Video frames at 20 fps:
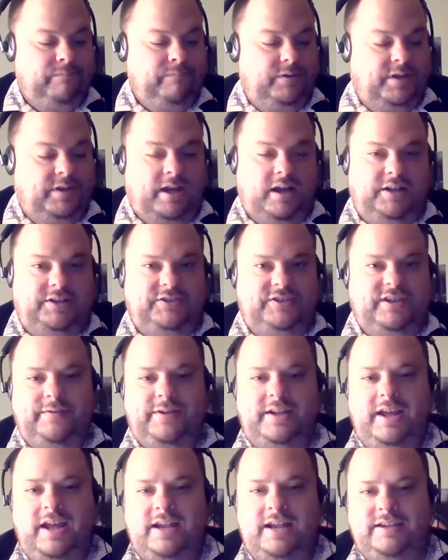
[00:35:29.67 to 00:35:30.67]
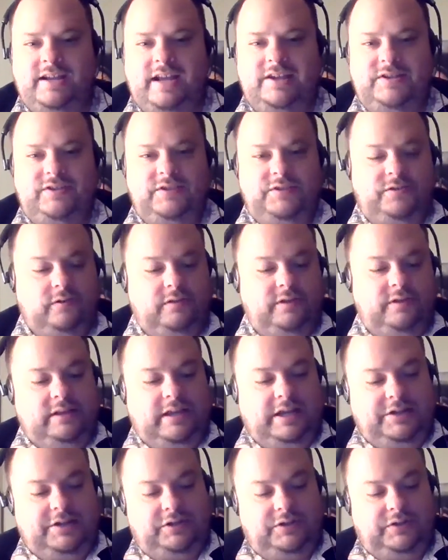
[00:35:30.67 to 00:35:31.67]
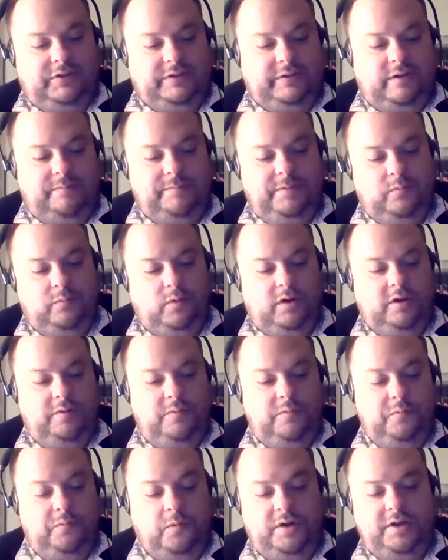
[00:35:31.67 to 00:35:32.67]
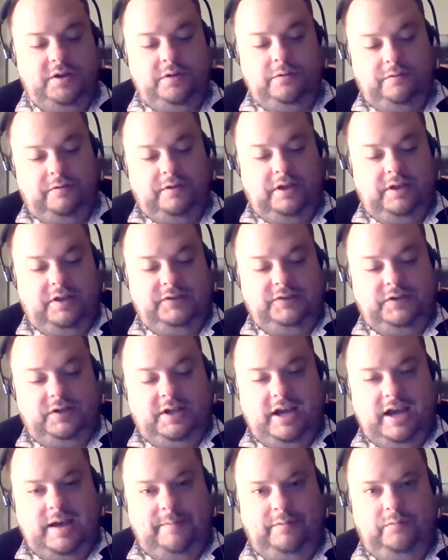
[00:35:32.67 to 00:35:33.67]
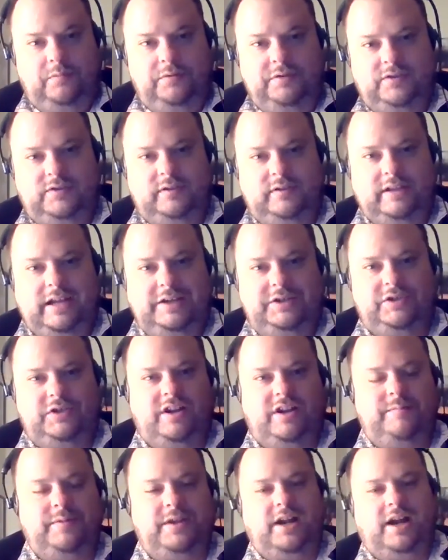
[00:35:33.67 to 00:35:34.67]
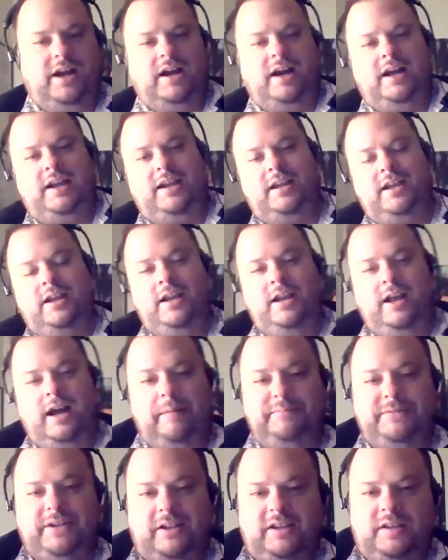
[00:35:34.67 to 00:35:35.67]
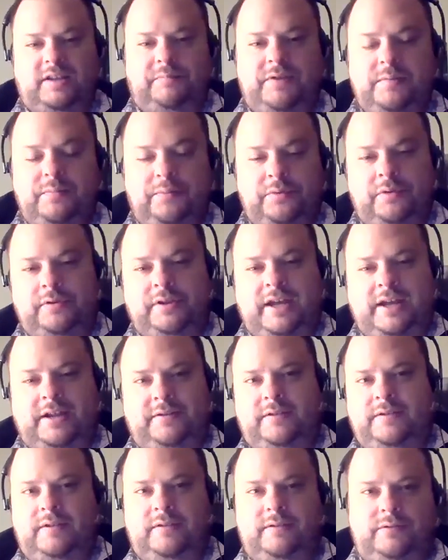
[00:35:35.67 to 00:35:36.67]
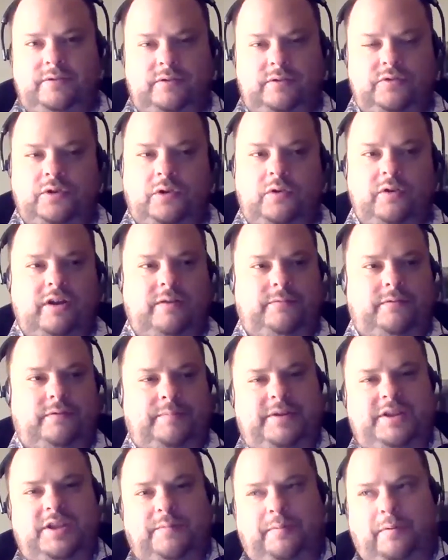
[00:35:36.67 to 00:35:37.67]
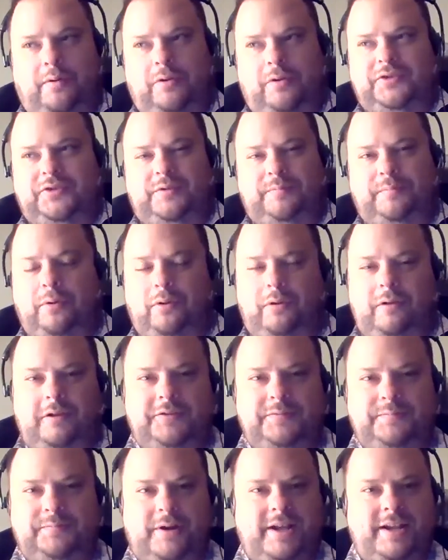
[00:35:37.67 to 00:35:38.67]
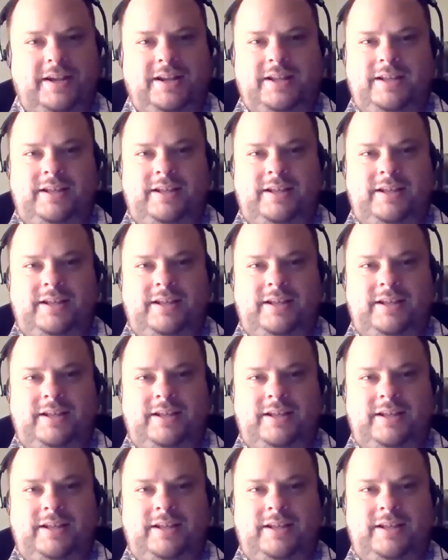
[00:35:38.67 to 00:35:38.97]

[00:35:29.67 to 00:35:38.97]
they got 78 days until the election. So I mean, what do you think is going to happen with this election? I mean, I'm telling people that don't ever. I mean, the polls are polls, but